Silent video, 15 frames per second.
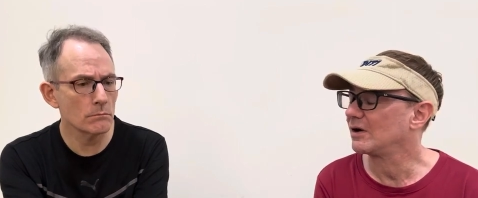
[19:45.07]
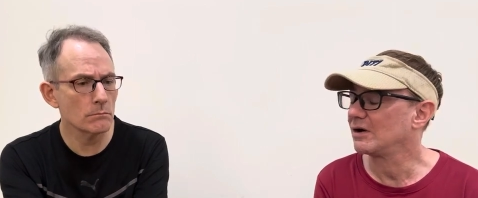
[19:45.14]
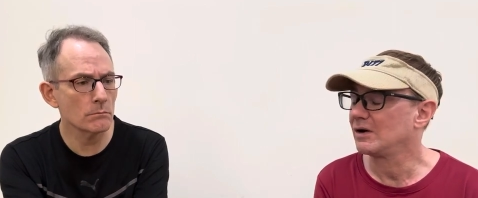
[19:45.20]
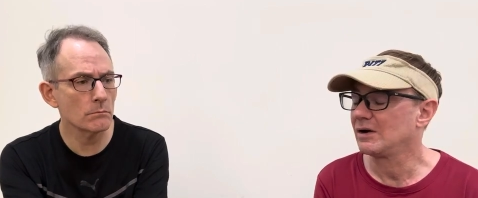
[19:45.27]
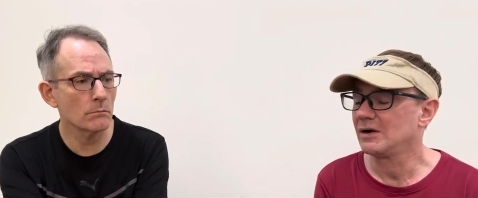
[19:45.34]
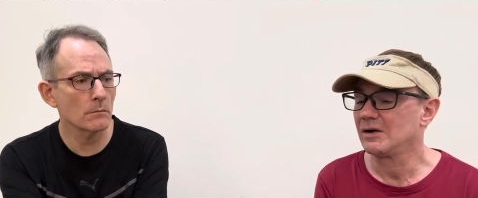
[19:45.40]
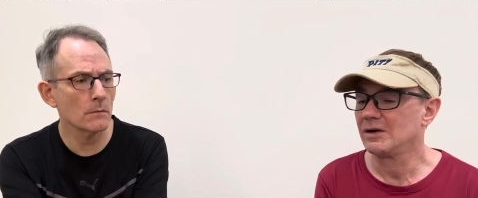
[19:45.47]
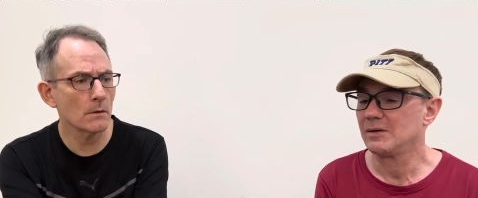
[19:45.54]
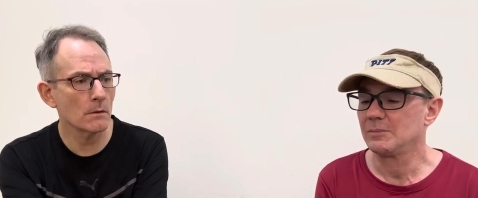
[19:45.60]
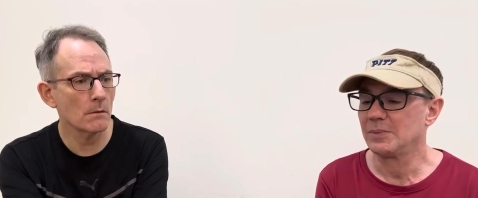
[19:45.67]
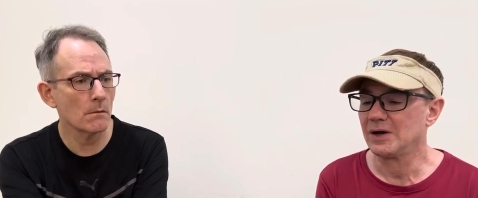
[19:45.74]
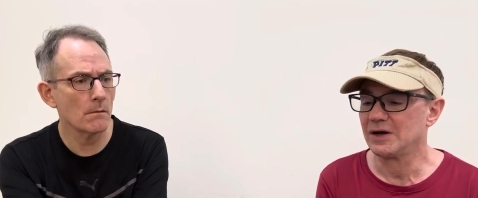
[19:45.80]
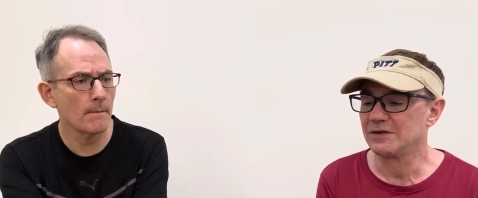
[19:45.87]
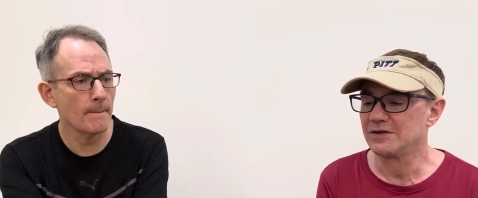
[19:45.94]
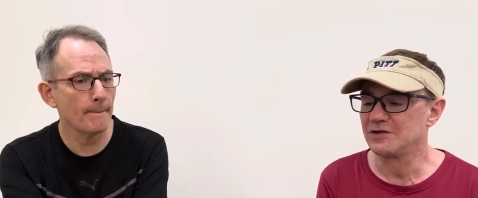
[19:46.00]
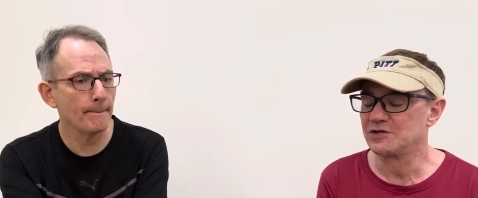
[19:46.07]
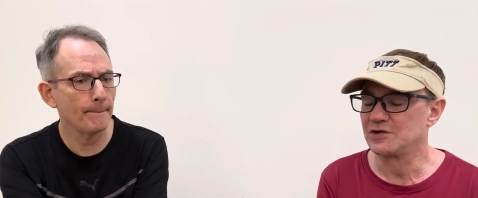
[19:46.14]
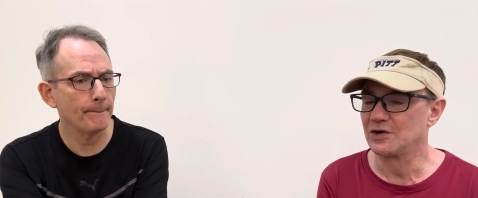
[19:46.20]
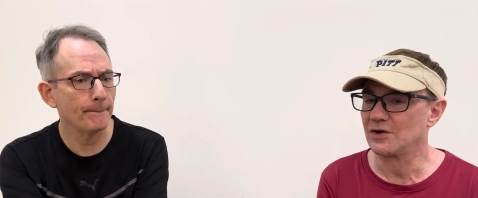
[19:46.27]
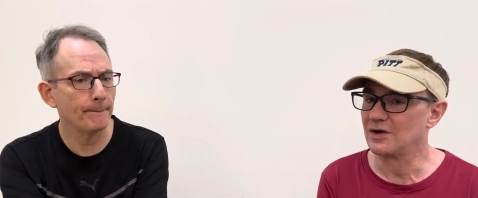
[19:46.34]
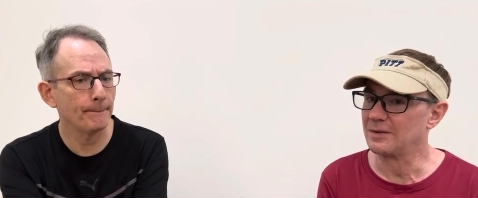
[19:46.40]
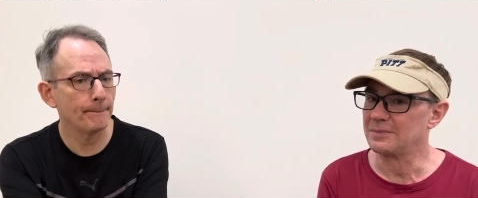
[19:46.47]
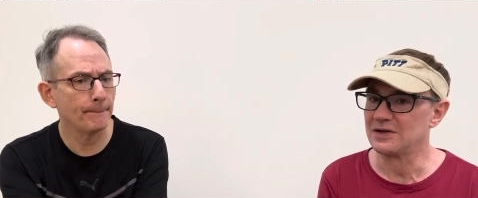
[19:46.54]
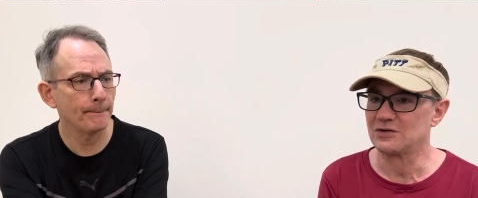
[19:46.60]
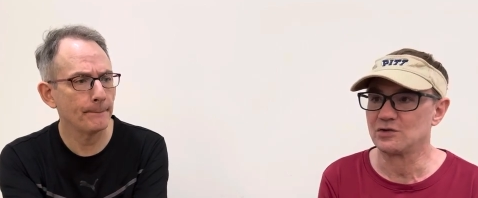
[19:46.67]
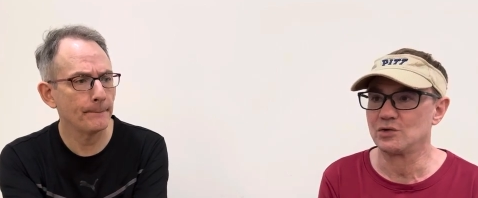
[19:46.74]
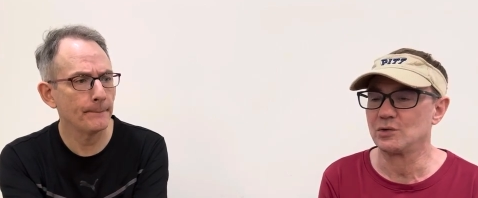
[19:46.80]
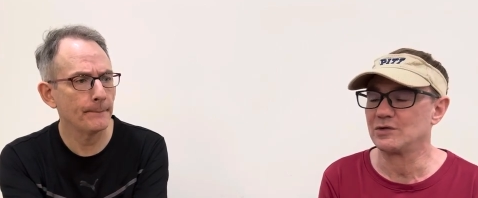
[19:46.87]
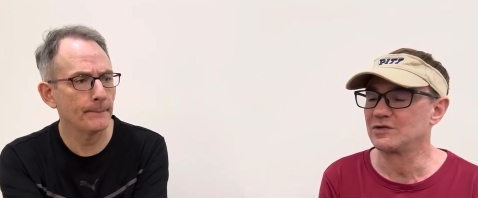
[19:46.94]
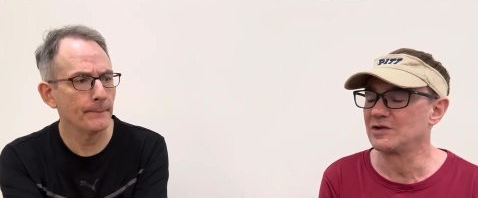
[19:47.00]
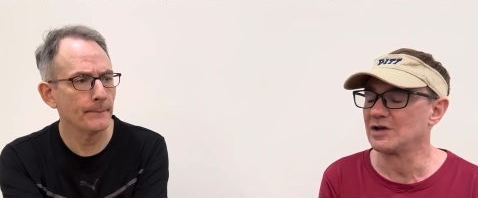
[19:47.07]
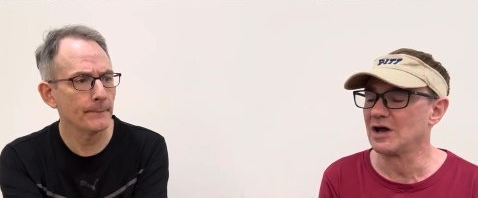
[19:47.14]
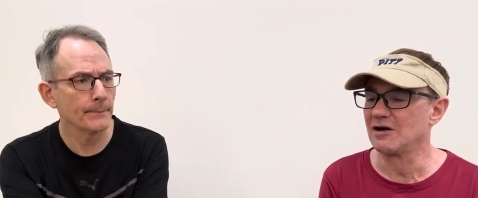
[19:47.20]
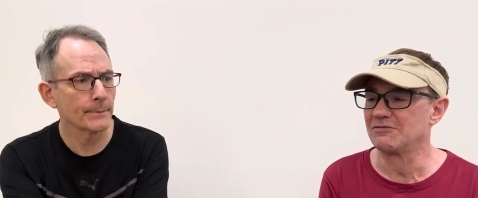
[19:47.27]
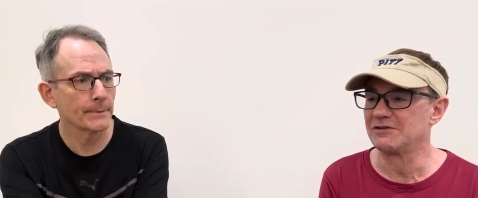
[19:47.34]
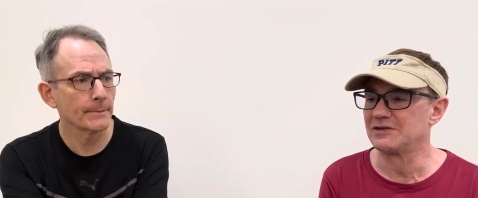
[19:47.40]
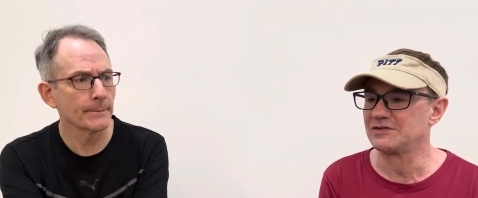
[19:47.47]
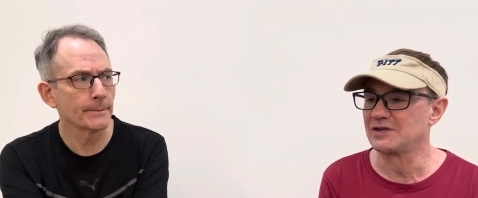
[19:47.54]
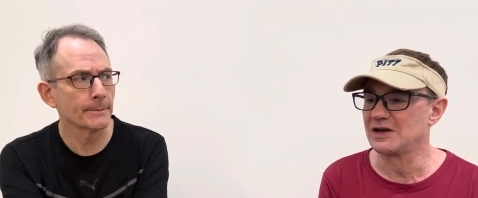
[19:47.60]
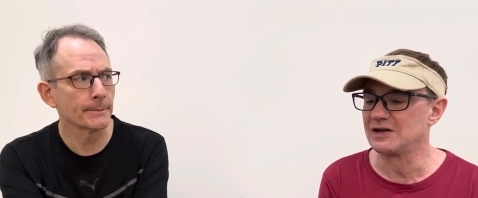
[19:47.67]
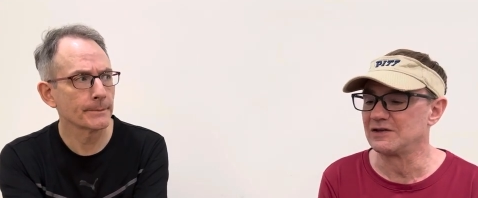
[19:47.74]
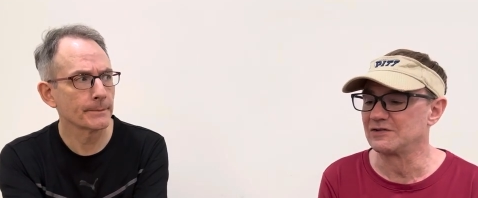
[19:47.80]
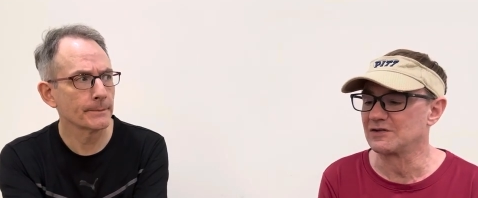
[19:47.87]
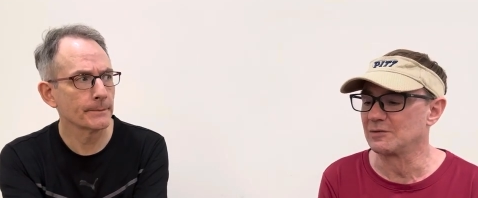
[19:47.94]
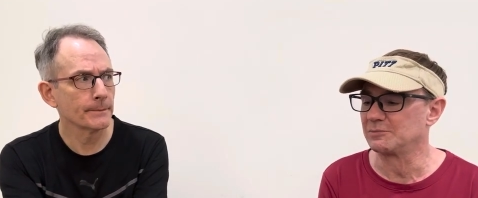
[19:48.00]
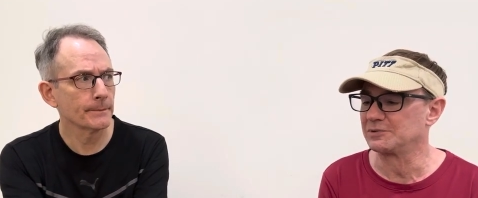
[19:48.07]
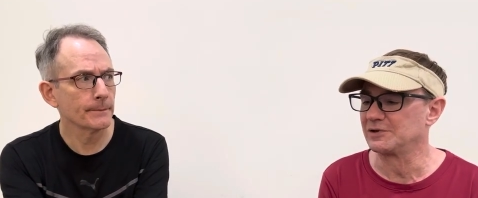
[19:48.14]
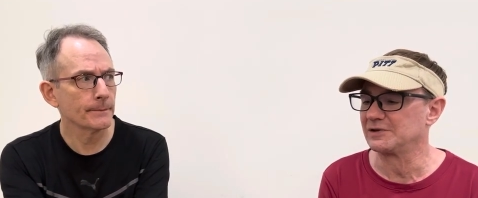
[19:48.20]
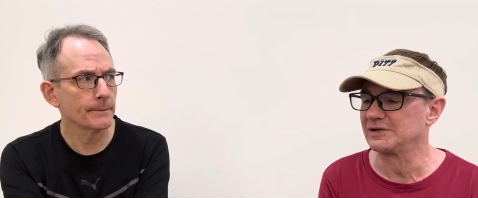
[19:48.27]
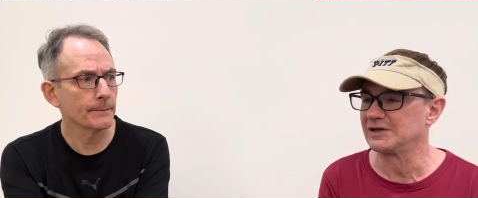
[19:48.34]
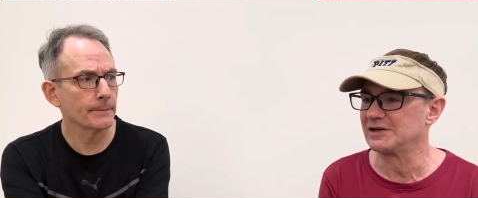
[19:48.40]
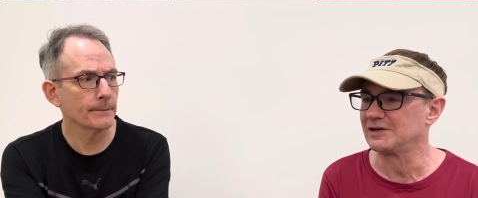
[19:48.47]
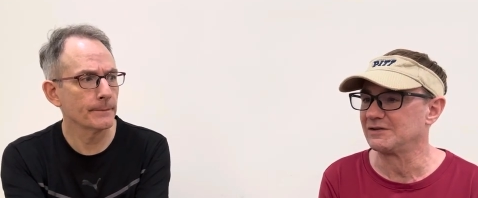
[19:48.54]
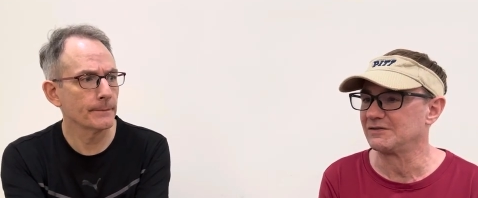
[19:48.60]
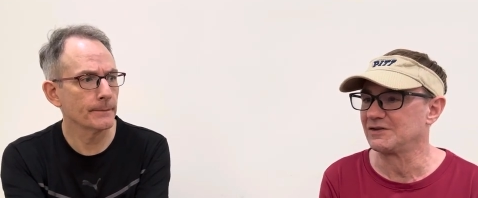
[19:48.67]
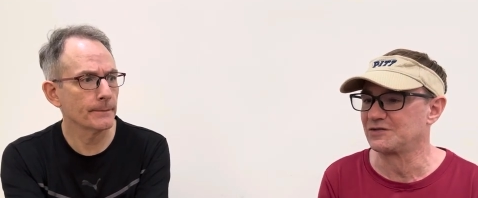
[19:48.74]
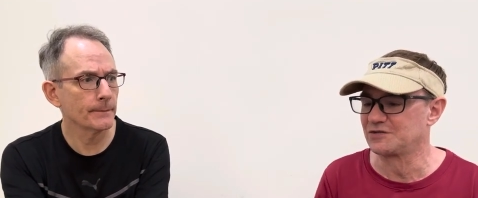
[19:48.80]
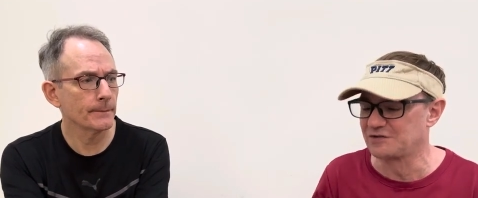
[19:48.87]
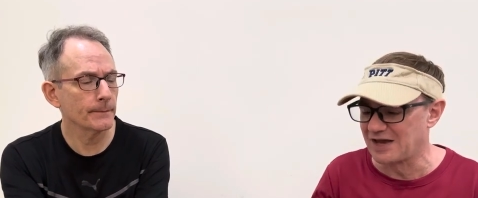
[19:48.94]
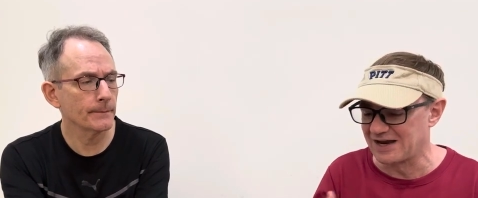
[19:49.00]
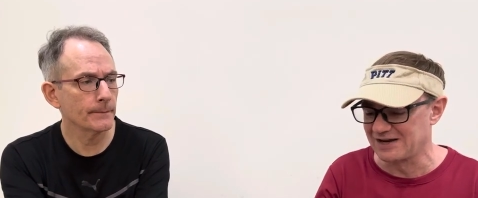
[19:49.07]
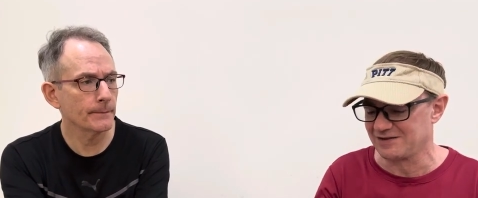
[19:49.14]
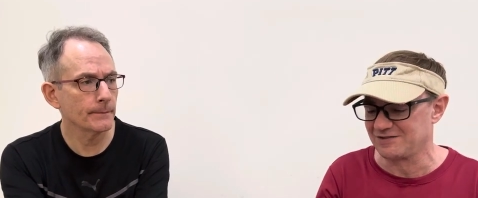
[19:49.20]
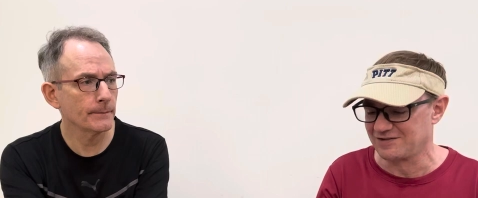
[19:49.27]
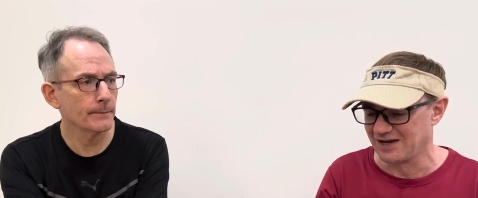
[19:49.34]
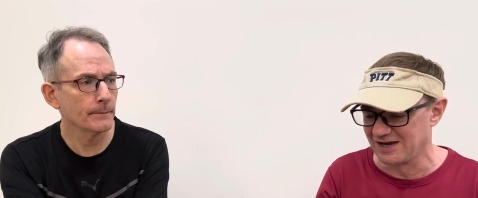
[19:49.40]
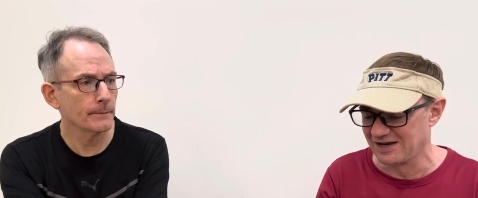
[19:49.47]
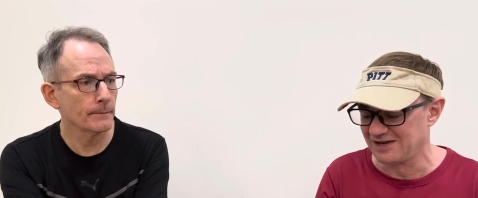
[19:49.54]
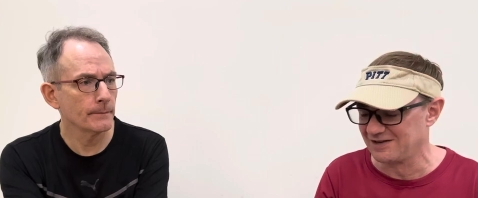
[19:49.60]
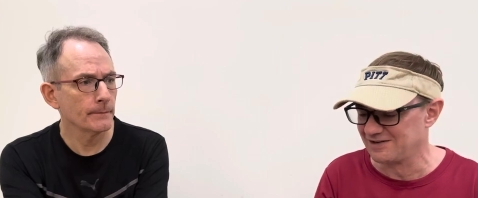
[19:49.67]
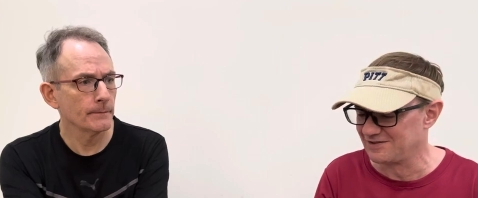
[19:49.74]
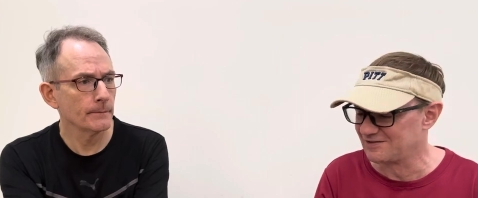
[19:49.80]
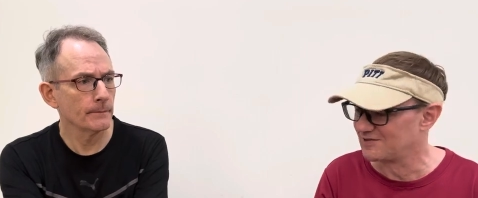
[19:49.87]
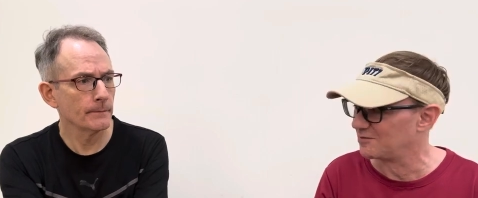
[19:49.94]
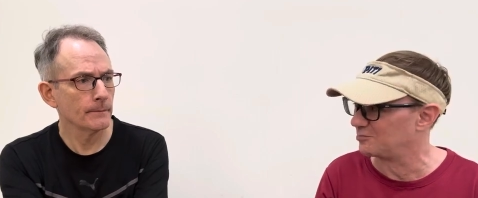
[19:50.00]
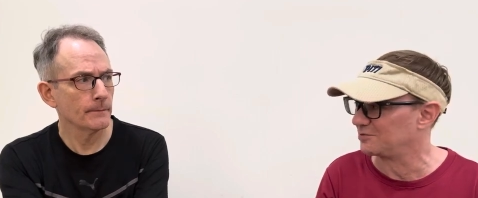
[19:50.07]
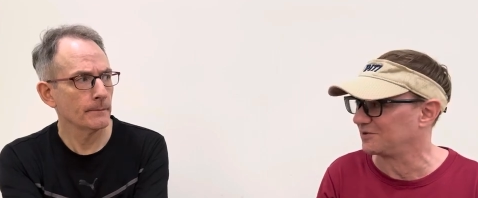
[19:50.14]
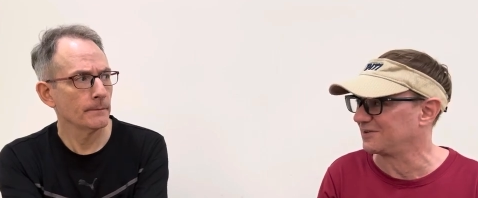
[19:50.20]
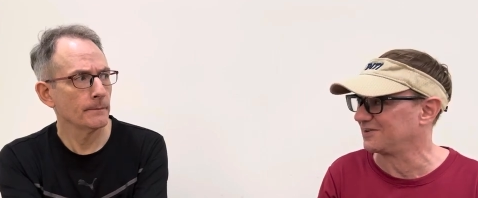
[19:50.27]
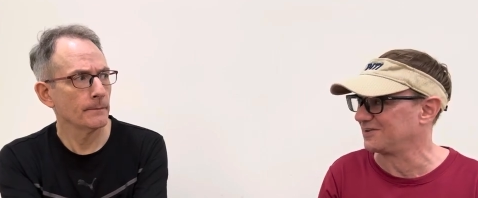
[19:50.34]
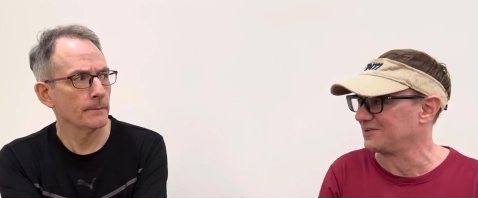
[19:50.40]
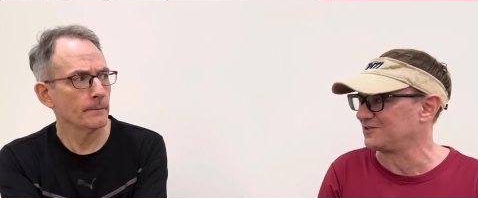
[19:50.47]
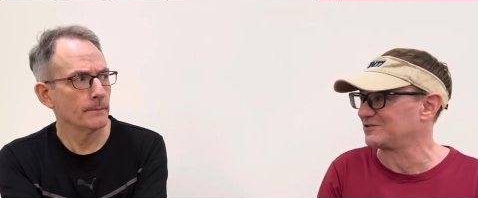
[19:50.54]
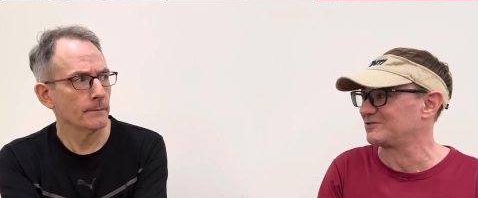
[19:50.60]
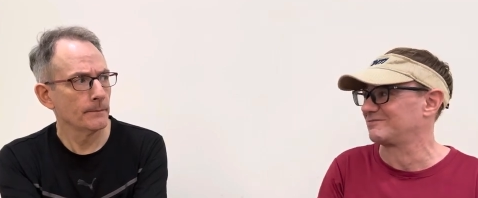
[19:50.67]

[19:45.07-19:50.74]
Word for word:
Speaker 1: Mm But this year, I mean, two is enough. He said he's completely, the second day, he's completely